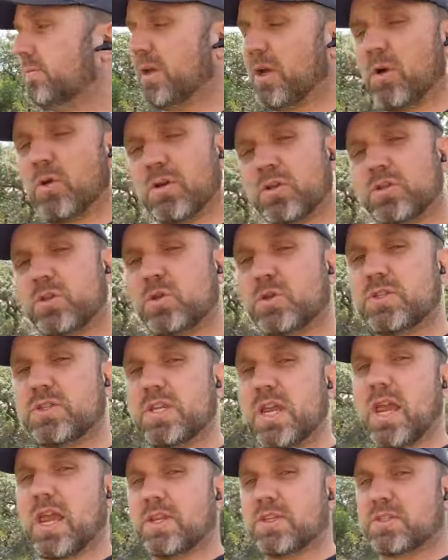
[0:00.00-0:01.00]
Now, only two
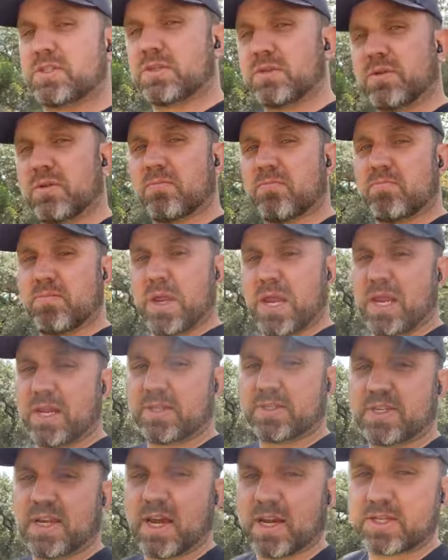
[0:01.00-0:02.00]
states
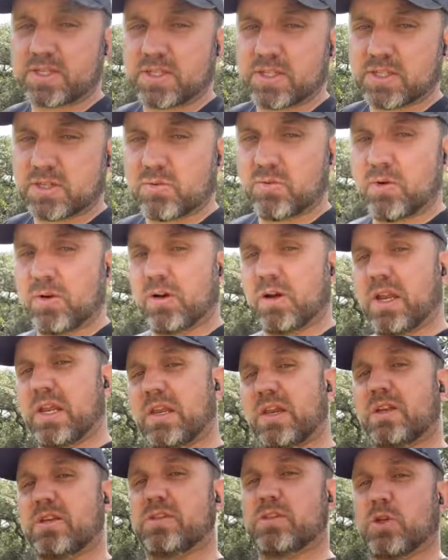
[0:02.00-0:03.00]
beat Texas
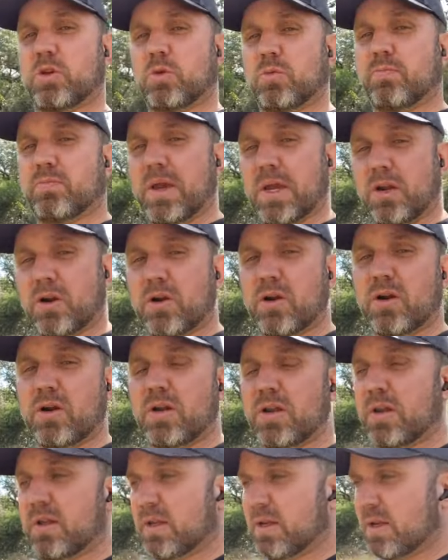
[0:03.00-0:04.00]
related to better
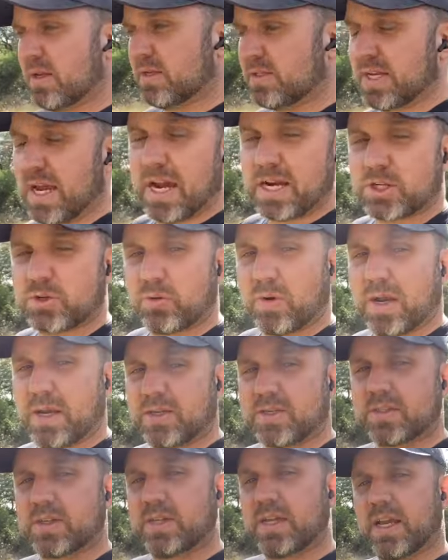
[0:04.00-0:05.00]
tax
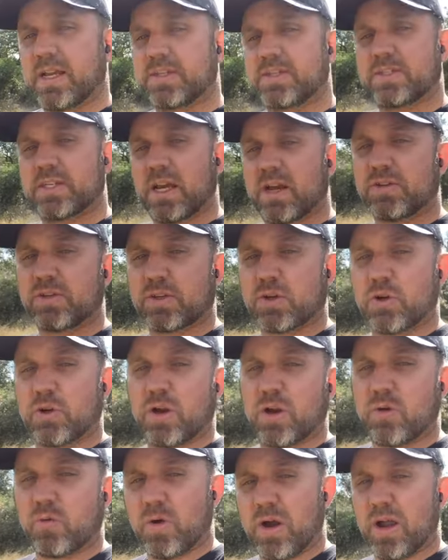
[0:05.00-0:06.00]
rates, and that's South
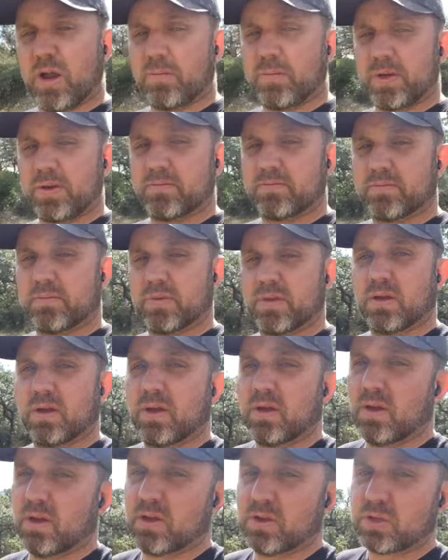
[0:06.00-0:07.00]
Dakota and Wyoming.
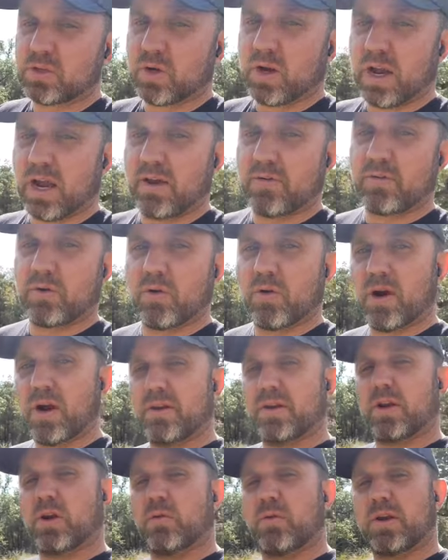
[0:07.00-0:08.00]
So I have no
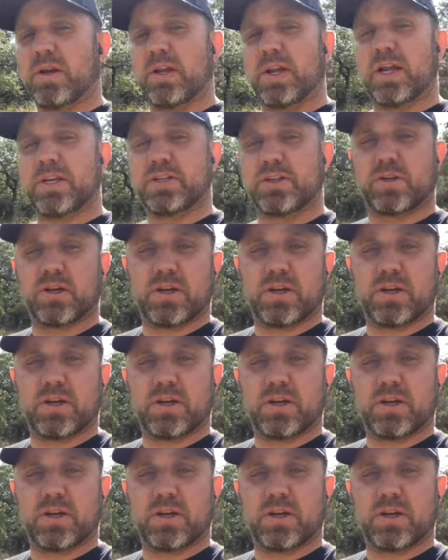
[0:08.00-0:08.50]
idea where you guys are